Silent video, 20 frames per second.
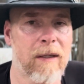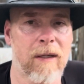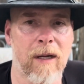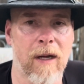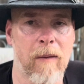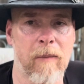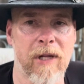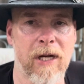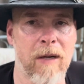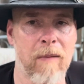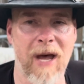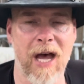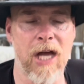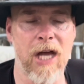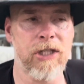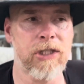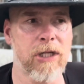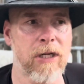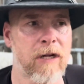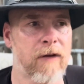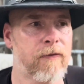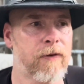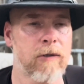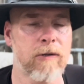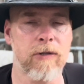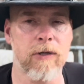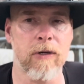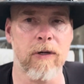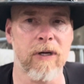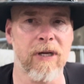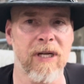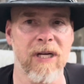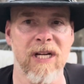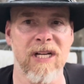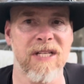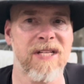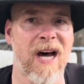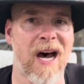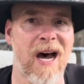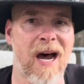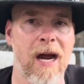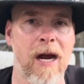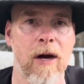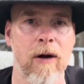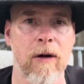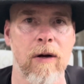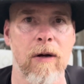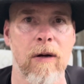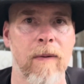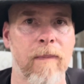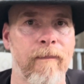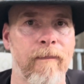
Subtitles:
I mean, imagine if you took an entire